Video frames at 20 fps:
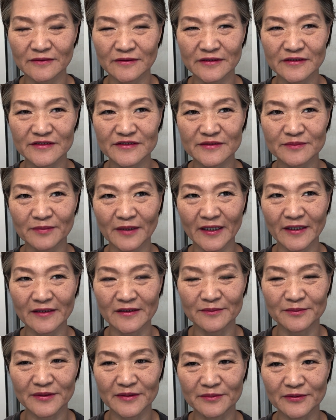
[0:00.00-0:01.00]

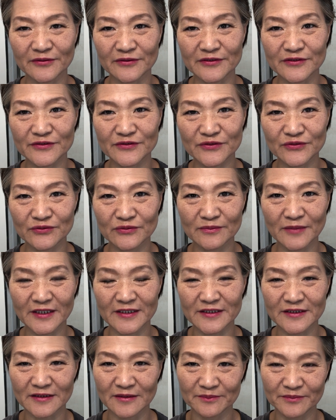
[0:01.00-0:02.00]
Inspire people is too
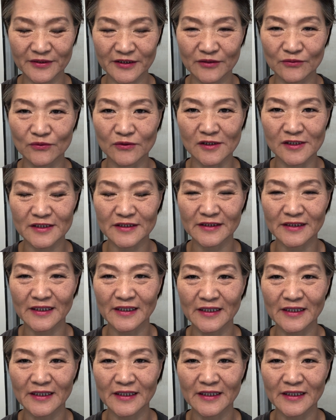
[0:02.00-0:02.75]
much a big word.